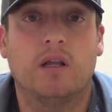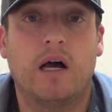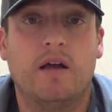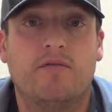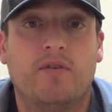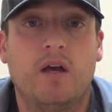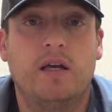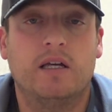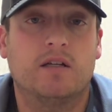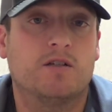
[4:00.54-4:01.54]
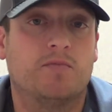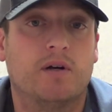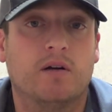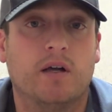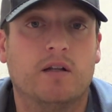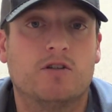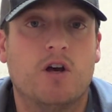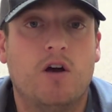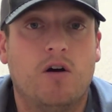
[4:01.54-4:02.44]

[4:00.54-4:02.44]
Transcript: life experience